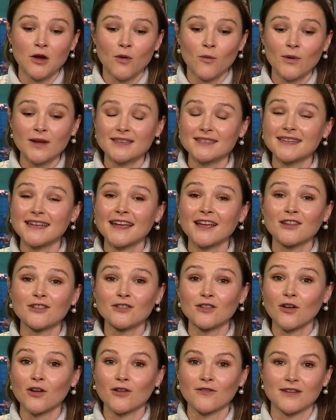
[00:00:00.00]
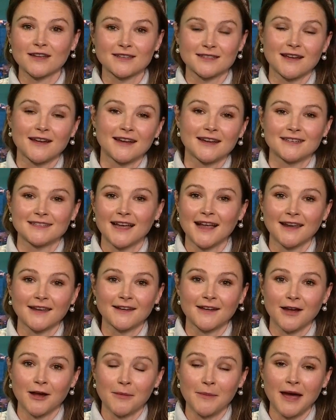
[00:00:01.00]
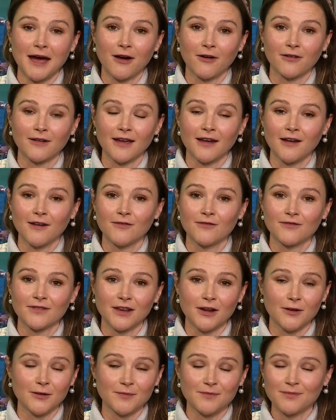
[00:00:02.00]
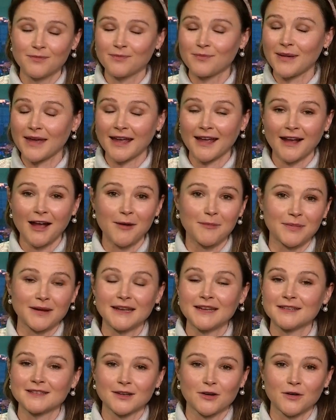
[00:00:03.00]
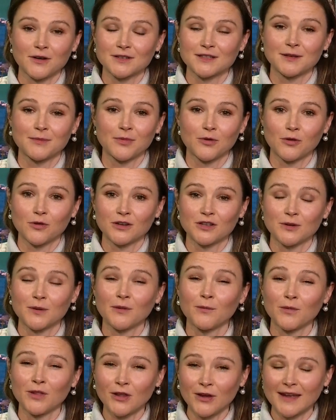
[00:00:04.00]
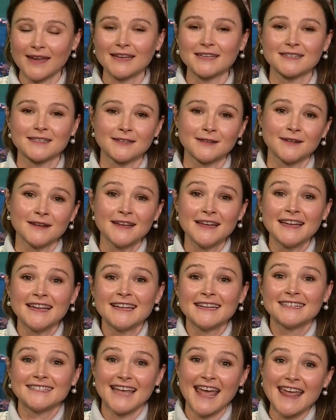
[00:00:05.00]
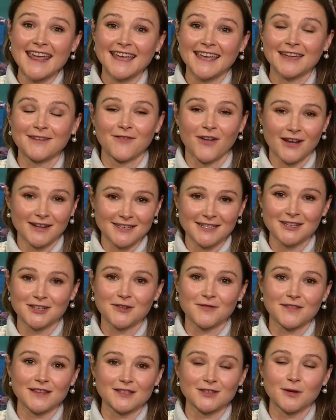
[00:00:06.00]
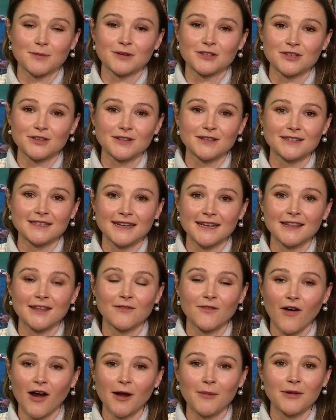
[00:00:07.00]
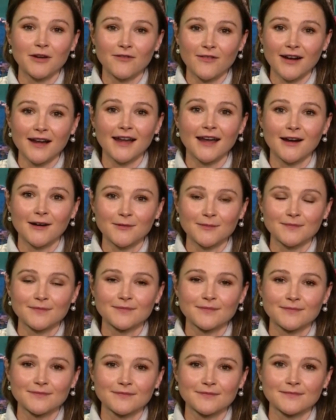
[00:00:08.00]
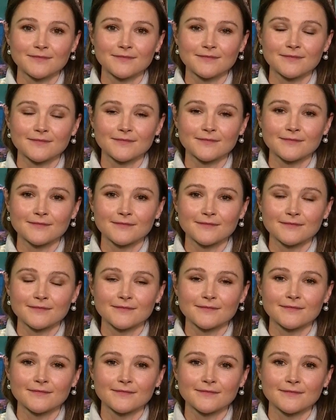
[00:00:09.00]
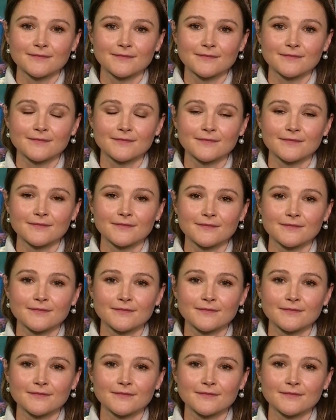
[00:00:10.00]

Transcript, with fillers: we're seeing a lot of exciting talent come out of, you know, bigger companies across the board who are looking to take advantage of this opportunity in the environment right now. Hmm. Uh, what's interesting, of course, about